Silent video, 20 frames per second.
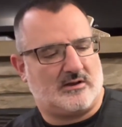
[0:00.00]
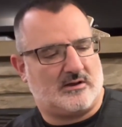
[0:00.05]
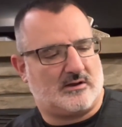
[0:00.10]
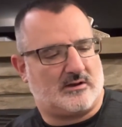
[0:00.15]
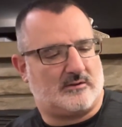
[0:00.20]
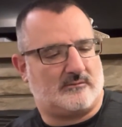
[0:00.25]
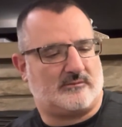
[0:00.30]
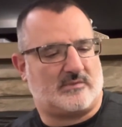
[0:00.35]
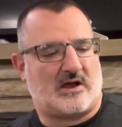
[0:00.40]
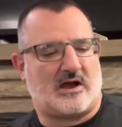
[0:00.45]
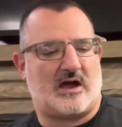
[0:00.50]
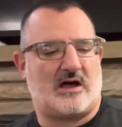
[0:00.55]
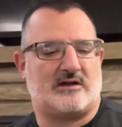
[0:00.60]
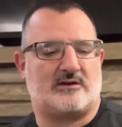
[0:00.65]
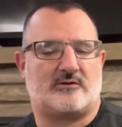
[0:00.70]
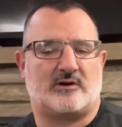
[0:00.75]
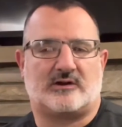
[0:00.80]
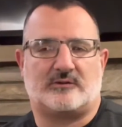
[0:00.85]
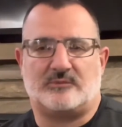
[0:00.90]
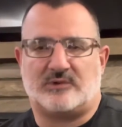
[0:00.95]
Um, highly
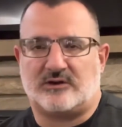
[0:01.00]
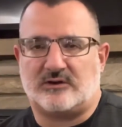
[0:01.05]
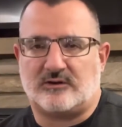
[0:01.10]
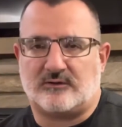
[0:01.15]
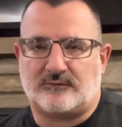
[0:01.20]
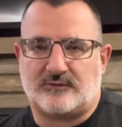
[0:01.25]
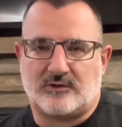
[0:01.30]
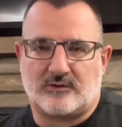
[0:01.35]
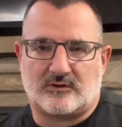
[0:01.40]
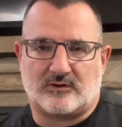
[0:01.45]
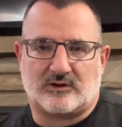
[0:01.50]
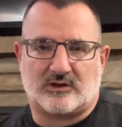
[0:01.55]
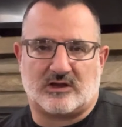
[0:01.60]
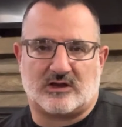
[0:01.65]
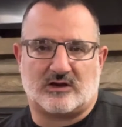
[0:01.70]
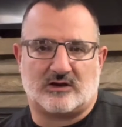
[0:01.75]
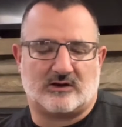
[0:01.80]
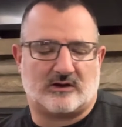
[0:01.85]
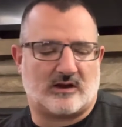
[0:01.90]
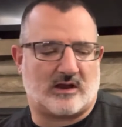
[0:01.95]
recommend it if you can get
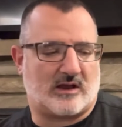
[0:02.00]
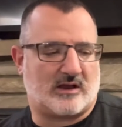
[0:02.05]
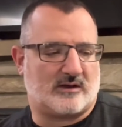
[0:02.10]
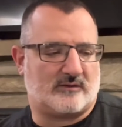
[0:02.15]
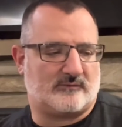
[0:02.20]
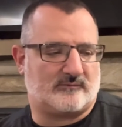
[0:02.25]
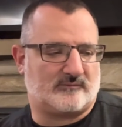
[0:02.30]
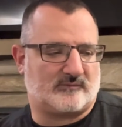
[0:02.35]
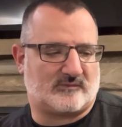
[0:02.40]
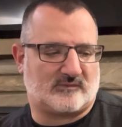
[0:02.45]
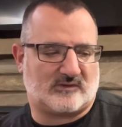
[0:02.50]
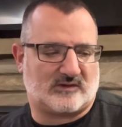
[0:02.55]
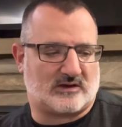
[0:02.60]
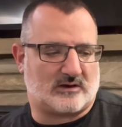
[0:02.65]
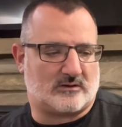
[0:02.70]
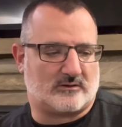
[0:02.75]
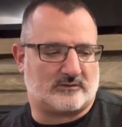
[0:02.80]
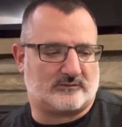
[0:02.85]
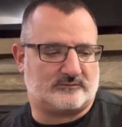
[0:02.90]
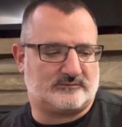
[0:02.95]
it at you
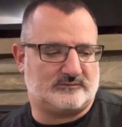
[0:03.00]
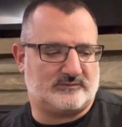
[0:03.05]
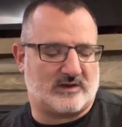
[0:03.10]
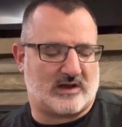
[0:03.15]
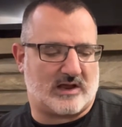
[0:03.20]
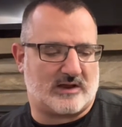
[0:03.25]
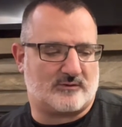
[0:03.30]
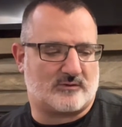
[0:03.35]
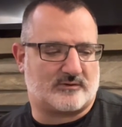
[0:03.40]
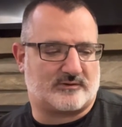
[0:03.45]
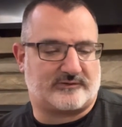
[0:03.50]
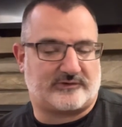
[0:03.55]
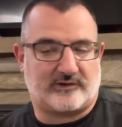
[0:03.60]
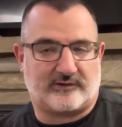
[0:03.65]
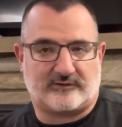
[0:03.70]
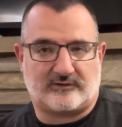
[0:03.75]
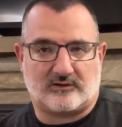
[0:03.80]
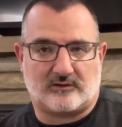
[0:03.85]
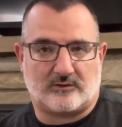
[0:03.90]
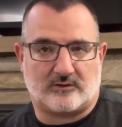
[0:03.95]
know anywhere from
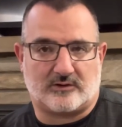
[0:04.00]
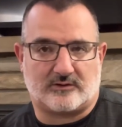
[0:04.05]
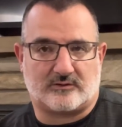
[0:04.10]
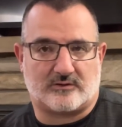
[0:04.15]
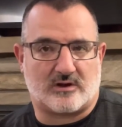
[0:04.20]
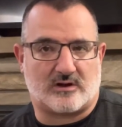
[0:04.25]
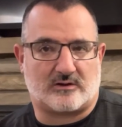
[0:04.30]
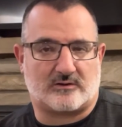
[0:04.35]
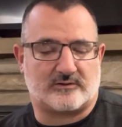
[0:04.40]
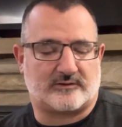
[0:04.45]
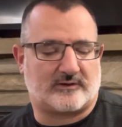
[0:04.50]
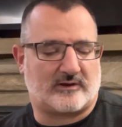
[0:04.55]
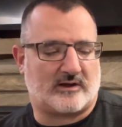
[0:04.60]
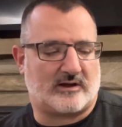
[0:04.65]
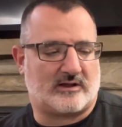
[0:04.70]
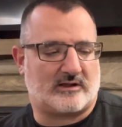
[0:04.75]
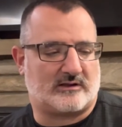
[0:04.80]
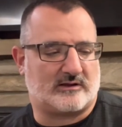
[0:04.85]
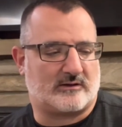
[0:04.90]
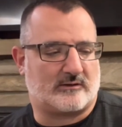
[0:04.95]
60 to 100 dollars i
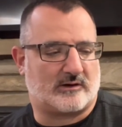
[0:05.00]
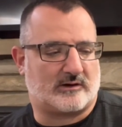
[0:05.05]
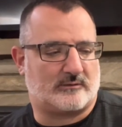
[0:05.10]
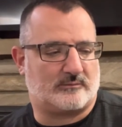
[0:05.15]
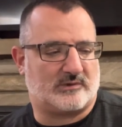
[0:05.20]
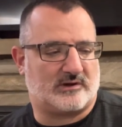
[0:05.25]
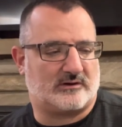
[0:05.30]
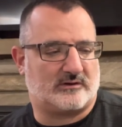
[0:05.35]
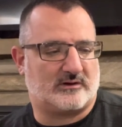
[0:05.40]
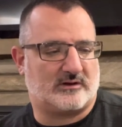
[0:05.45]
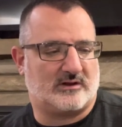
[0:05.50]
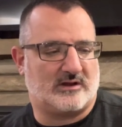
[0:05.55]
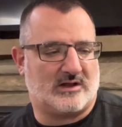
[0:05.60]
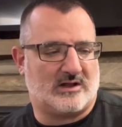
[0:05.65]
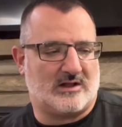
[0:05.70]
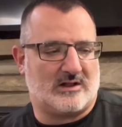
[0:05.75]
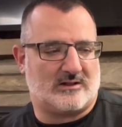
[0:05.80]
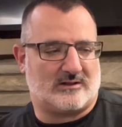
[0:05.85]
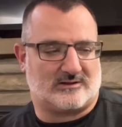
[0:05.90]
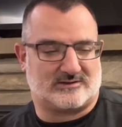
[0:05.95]
highly recommend it
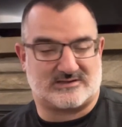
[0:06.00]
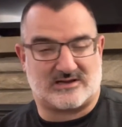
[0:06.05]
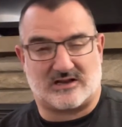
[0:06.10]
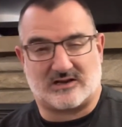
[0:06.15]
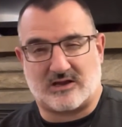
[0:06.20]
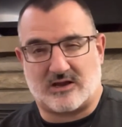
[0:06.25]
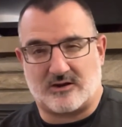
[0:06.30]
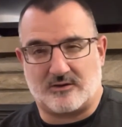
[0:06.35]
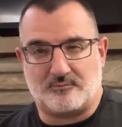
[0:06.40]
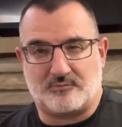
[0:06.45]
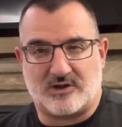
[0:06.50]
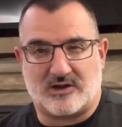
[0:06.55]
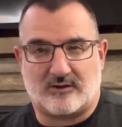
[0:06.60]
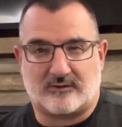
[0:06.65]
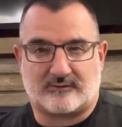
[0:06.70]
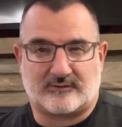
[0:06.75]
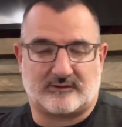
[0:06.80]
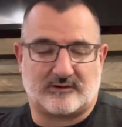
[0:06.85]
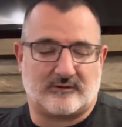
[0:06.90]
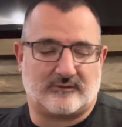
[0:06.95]
i said i got it
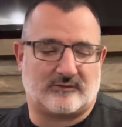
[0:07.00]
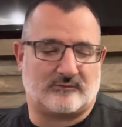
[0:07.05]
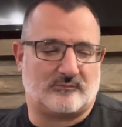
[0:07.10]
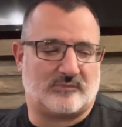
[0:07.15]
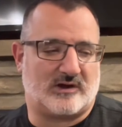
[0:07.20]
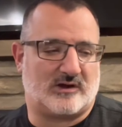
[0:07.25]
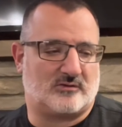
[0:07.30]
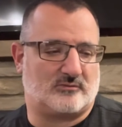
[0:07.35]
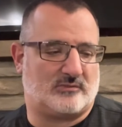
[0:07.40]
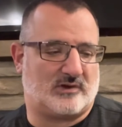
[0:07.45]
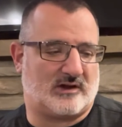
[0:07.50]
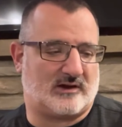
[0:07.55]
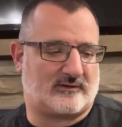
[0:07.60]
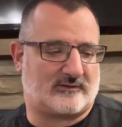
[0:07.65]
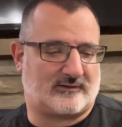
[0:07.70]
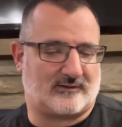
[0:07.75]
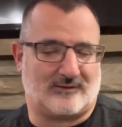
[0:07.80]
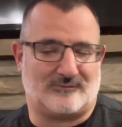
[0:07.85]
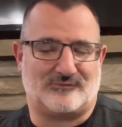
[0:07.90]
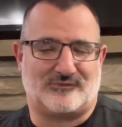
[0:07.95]
belks use some belk
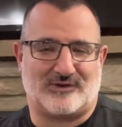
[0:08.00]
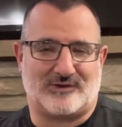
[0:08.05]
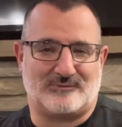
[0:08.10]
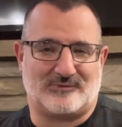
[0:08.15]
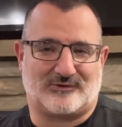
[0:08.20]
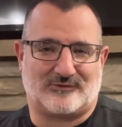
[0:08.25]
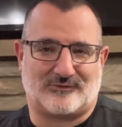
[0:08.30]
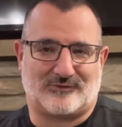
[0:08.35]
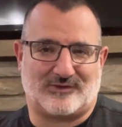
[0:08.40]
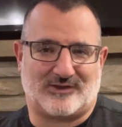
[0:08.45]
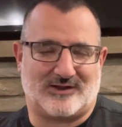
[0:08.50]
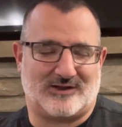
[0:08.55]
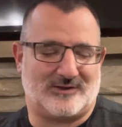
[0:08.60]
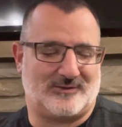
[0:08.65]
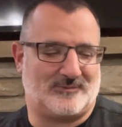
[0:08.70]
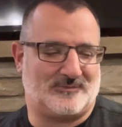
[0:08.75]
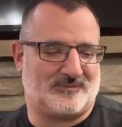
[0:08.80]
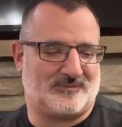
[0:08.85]
bucks i'm famous for that